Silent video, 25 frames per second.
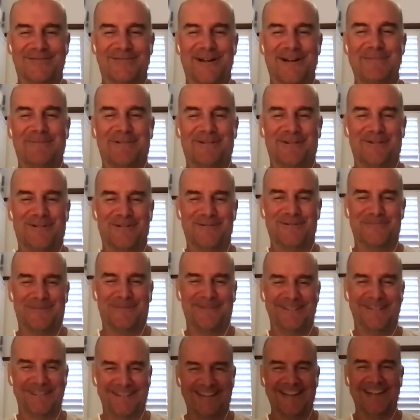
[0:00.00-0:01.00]
like a rap
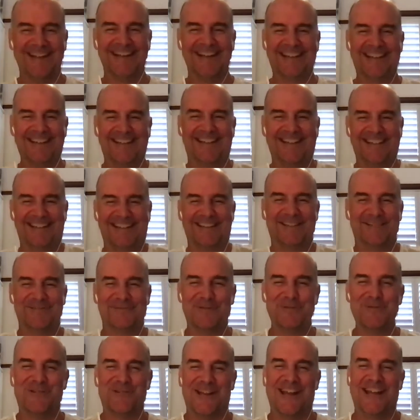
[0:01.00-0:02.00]
group.
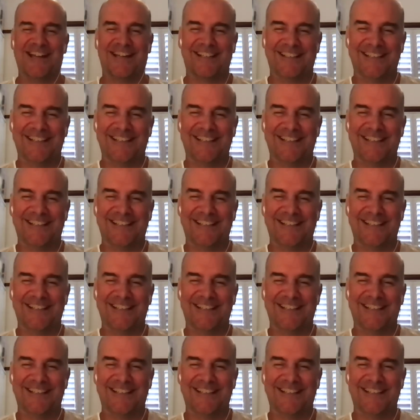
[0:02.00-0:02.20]
Wujan.